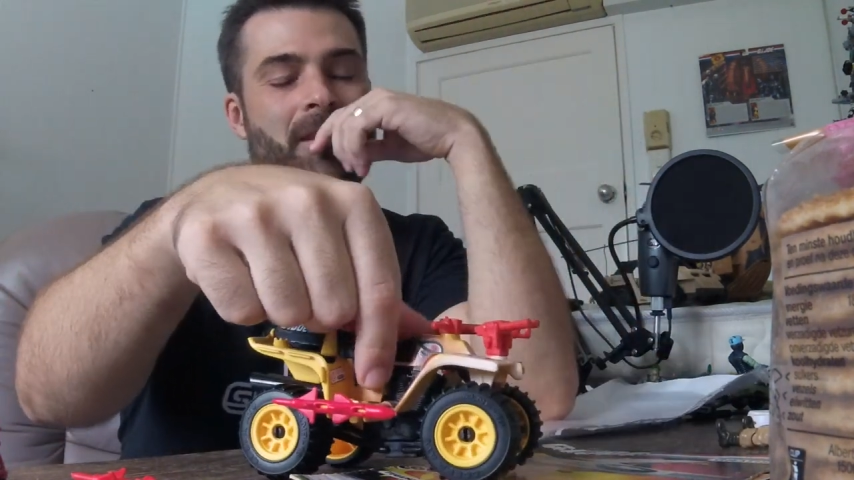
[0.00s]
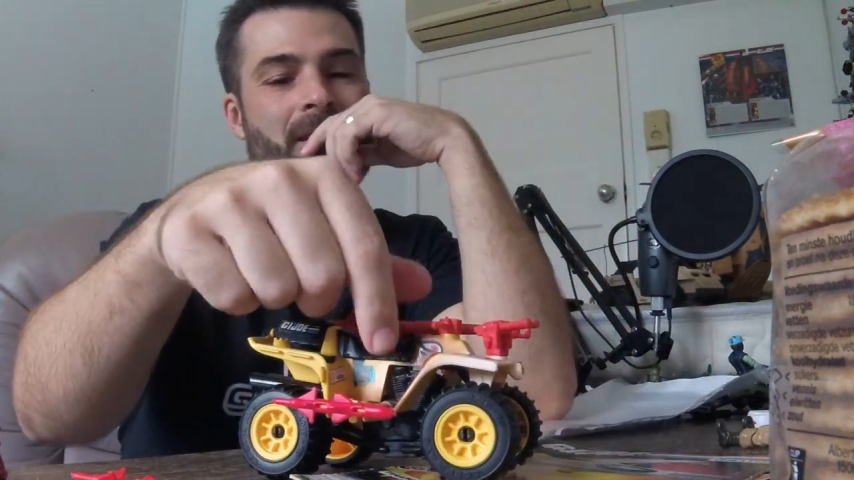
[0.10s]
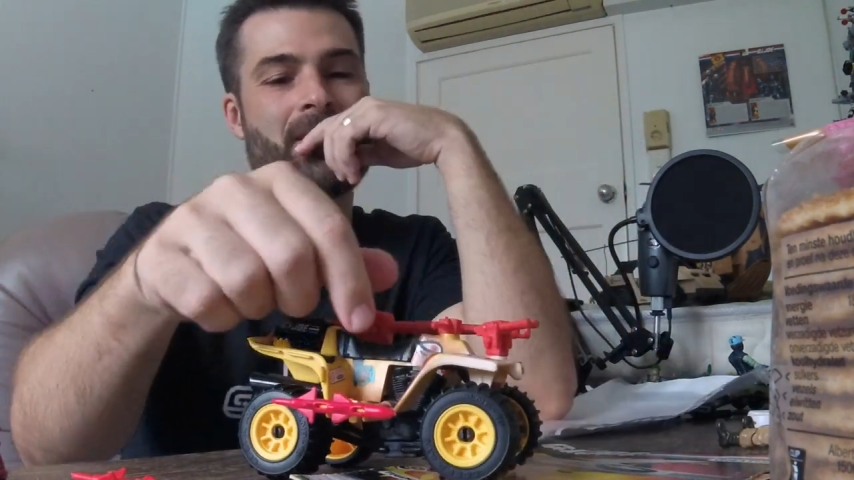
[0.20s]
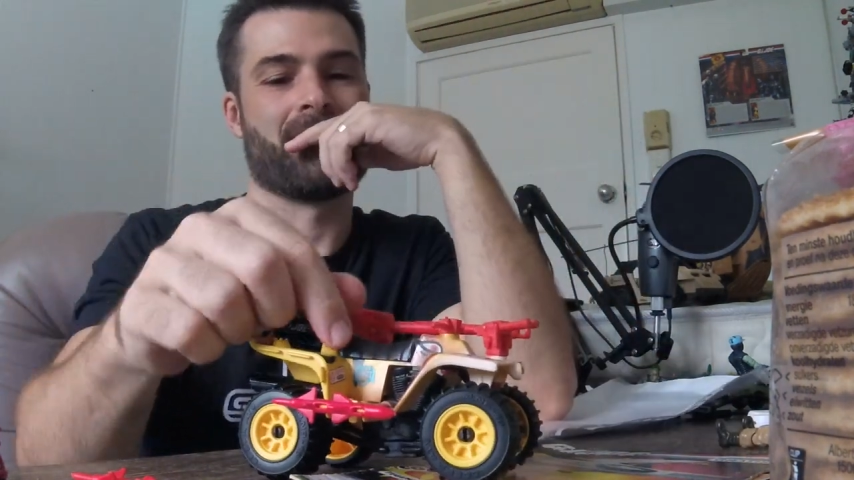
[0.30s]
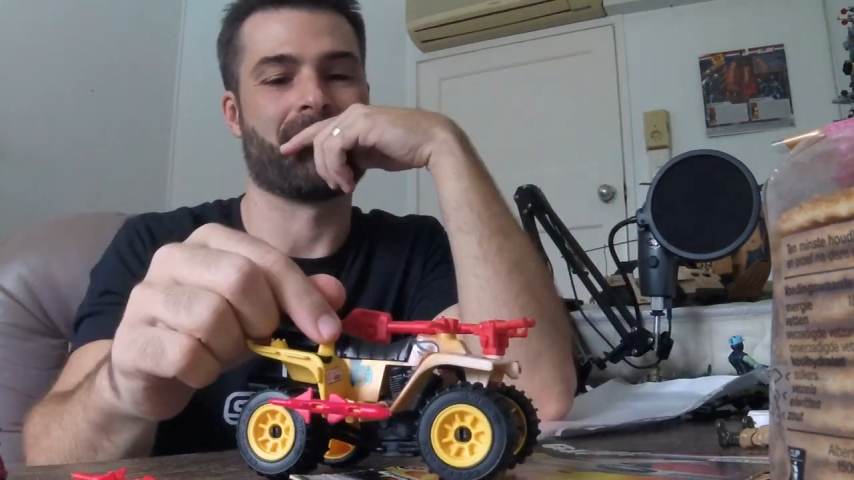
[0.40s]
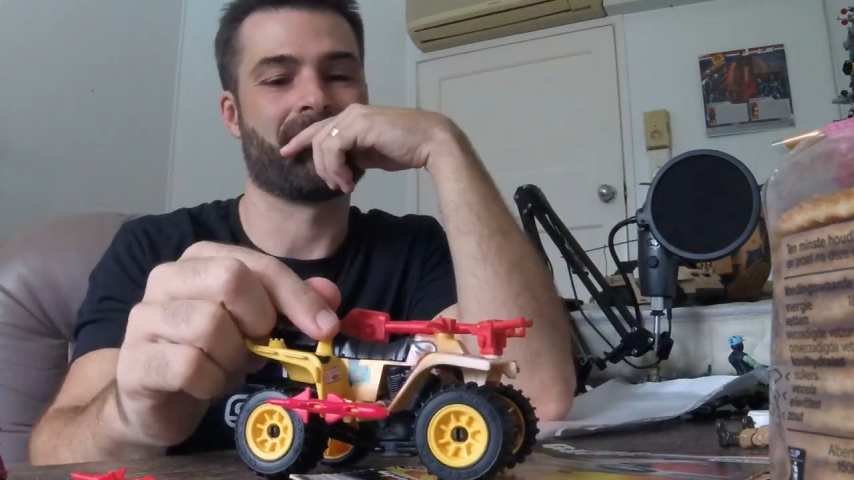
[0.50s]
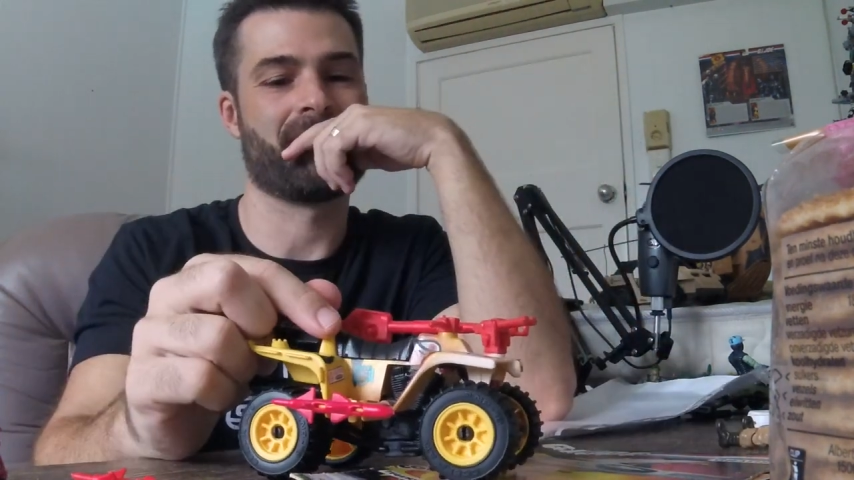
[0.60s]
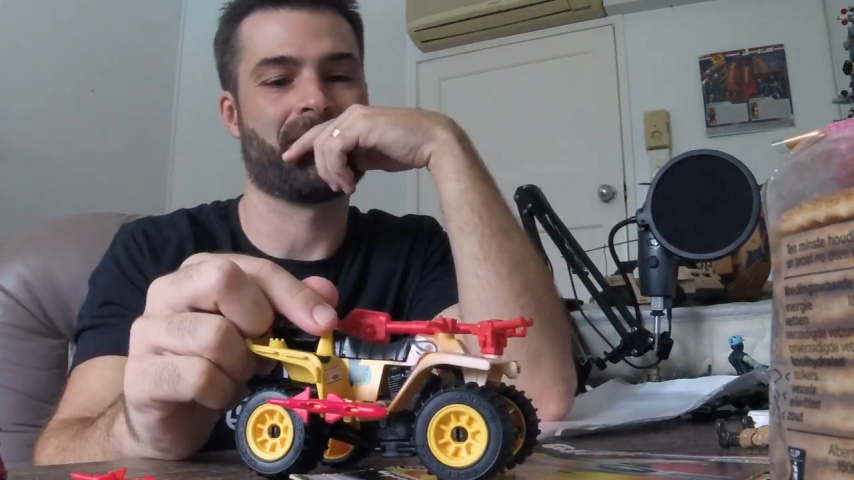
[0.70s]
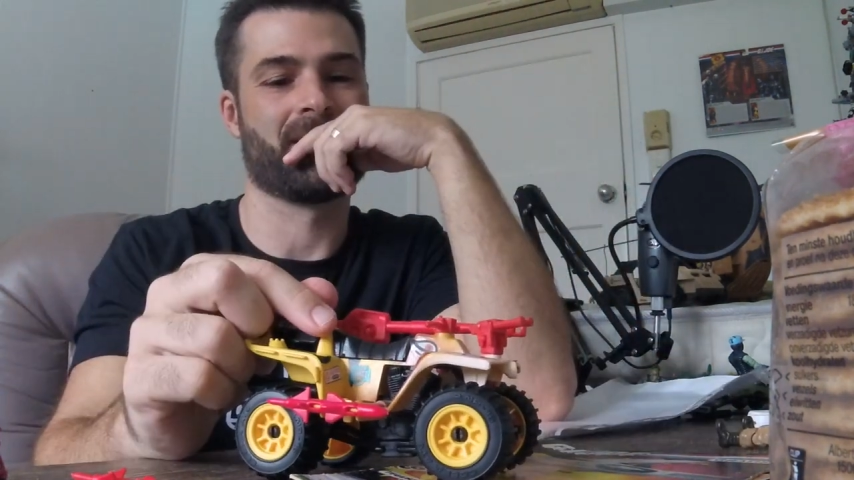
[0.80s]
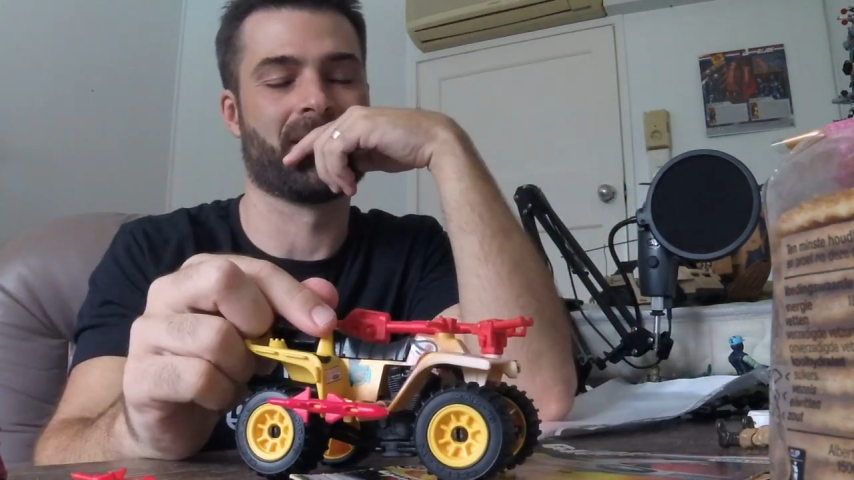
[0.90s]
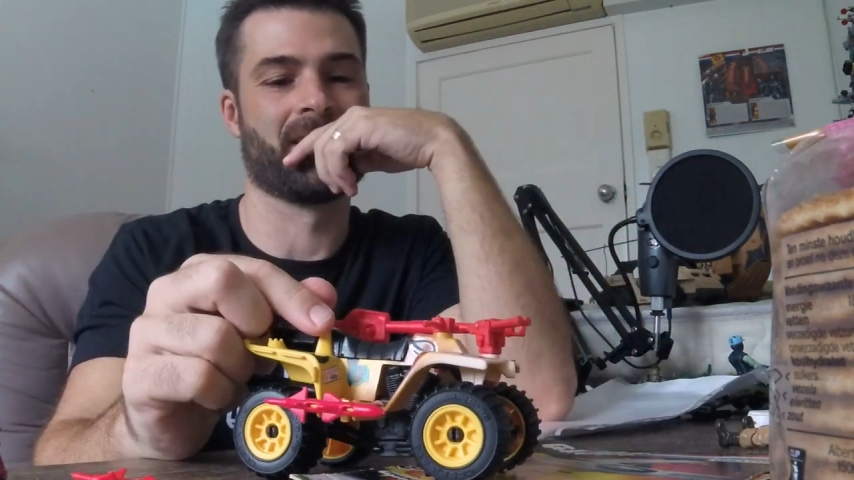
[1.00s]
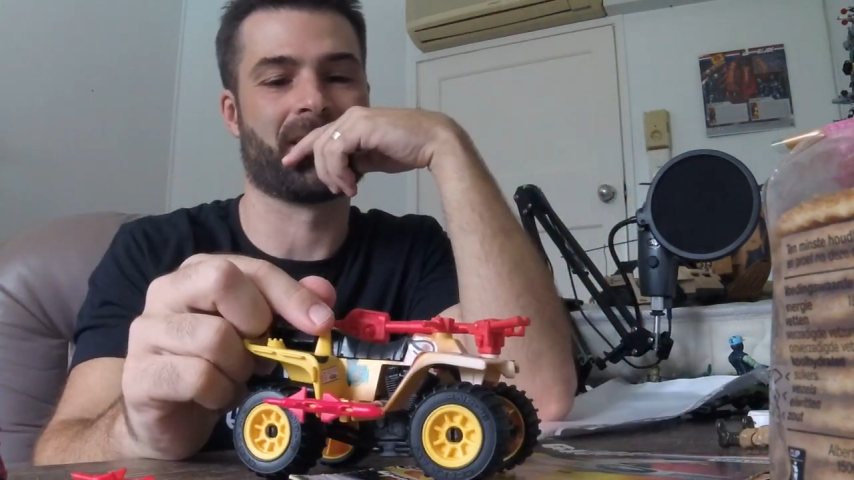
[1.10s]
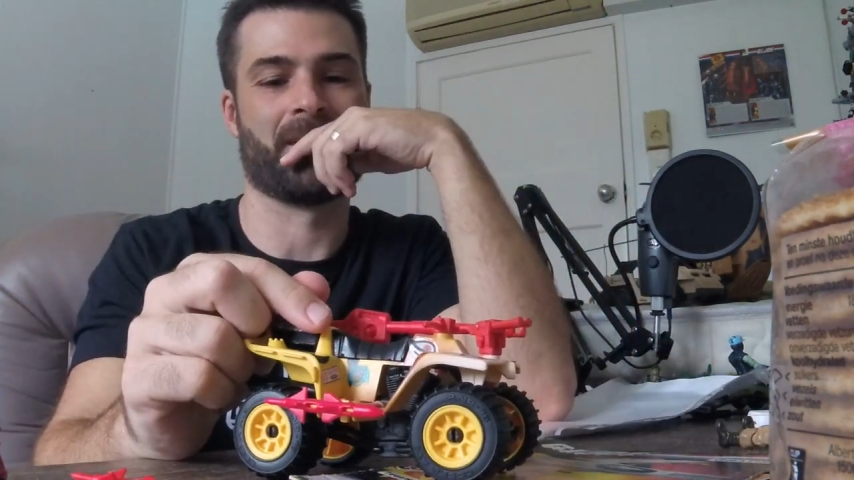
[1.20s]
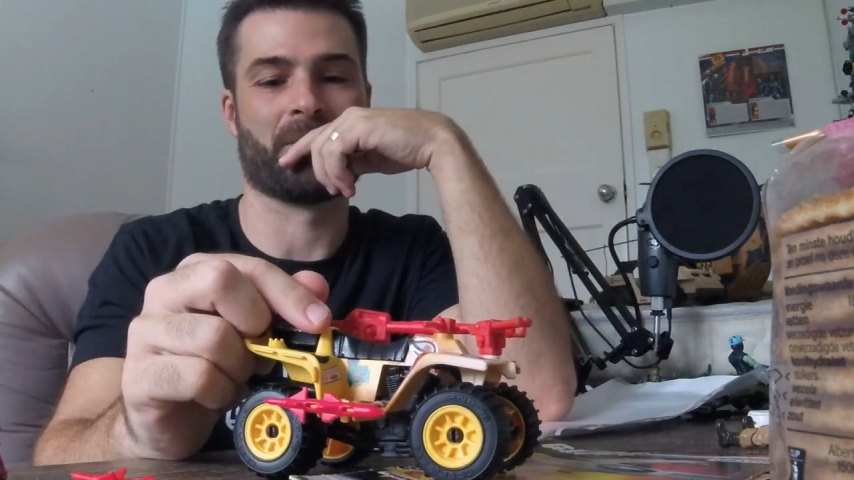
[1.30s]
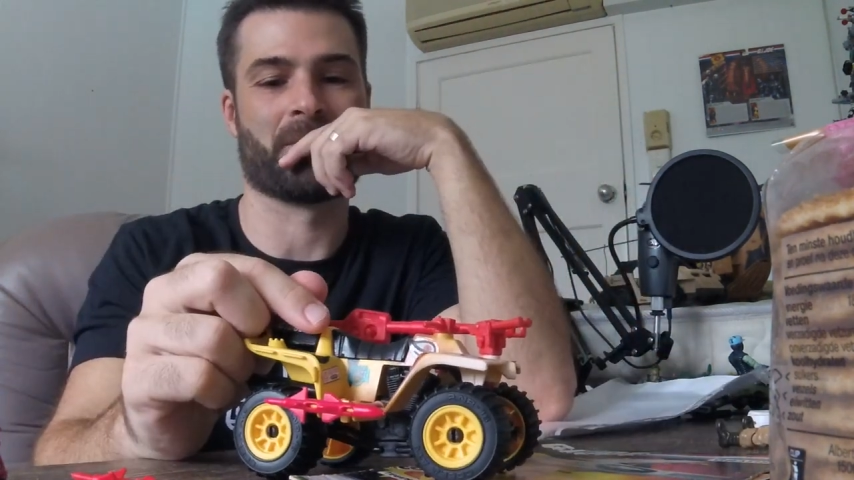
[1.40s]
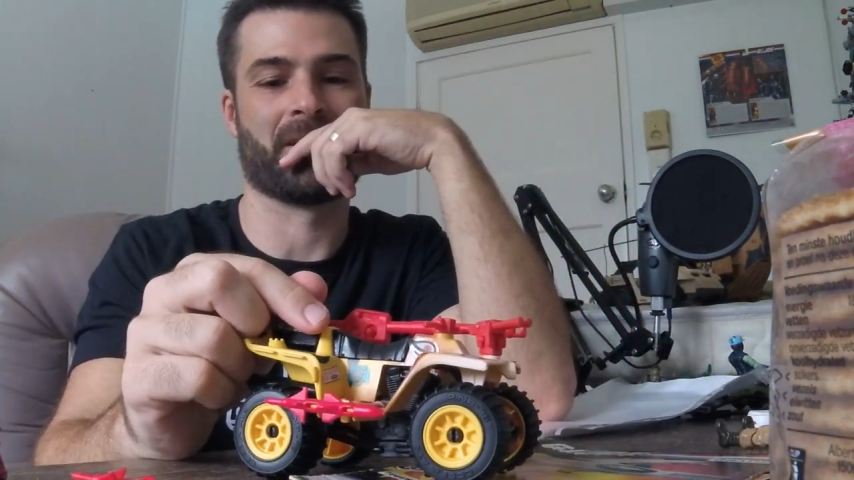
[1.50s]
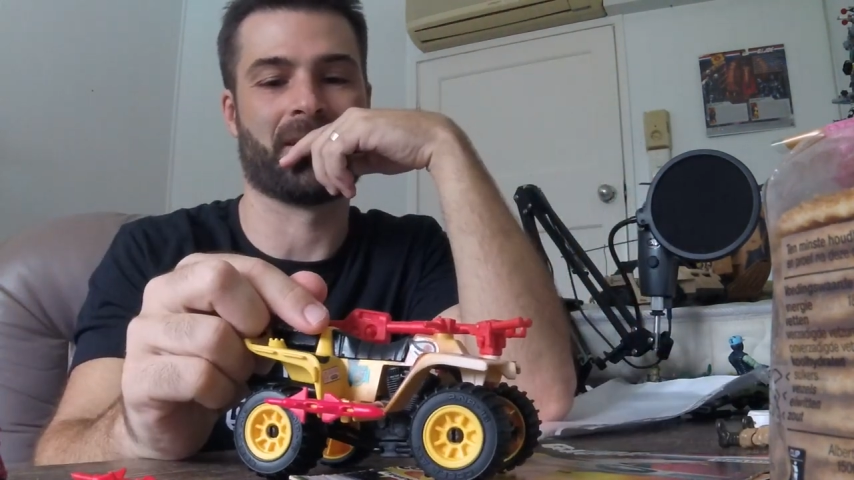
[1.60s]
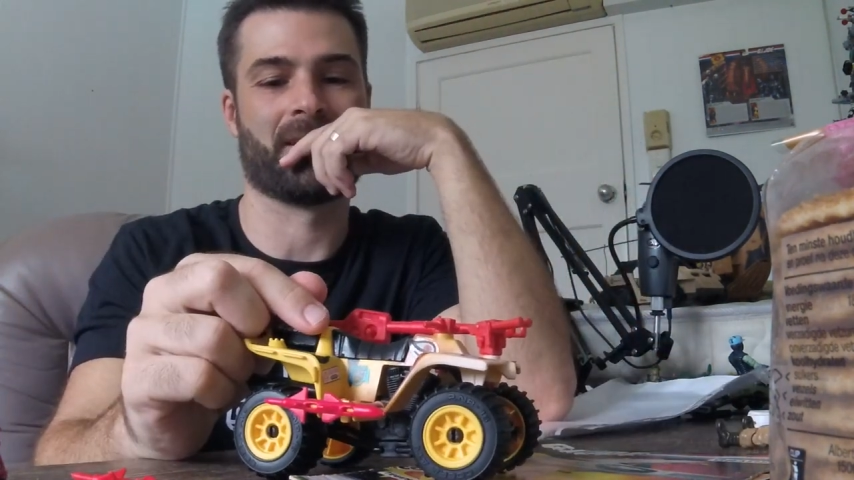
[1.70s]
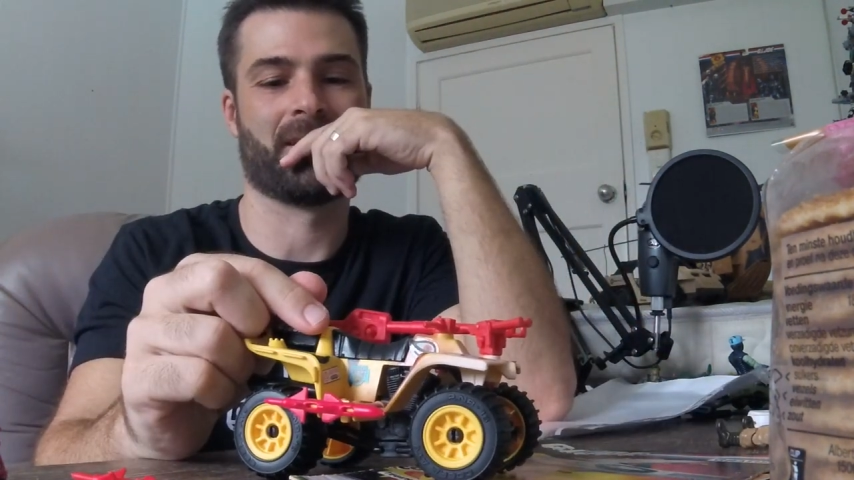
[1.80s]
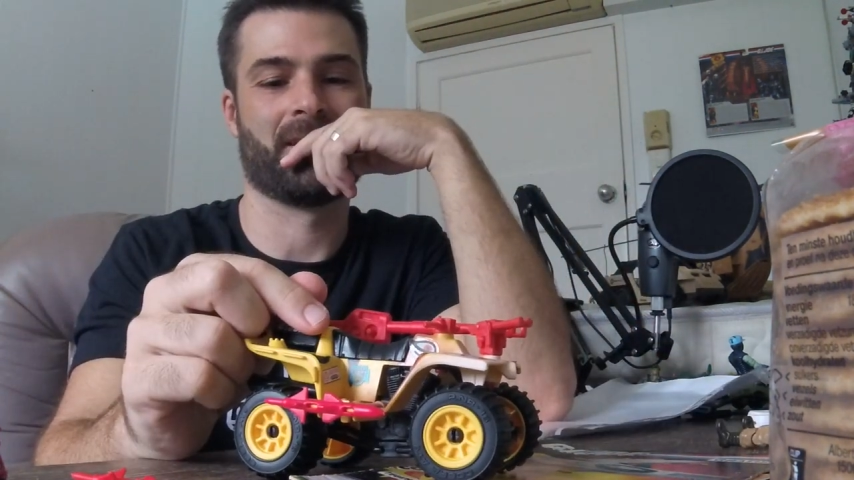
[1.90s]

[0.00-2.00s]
Yeah, good times, man.